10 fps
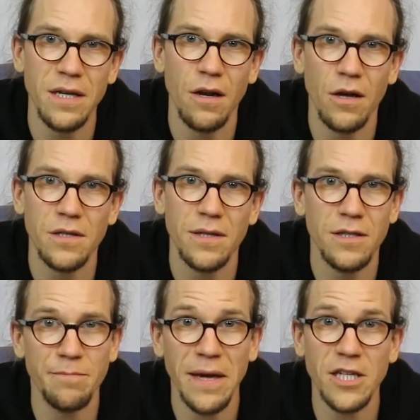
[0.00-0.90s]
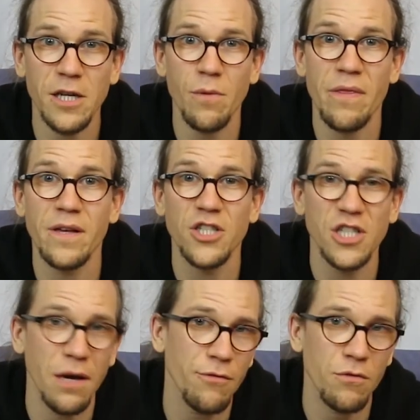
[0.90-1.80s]
a lot, especially with
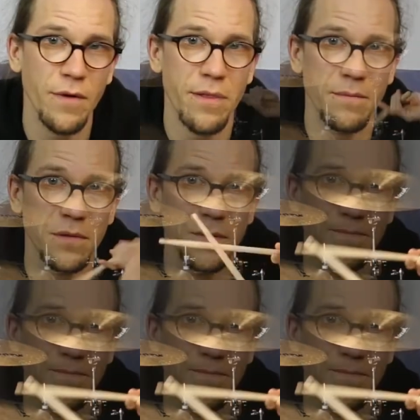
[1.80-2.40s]
shuffle rhythms.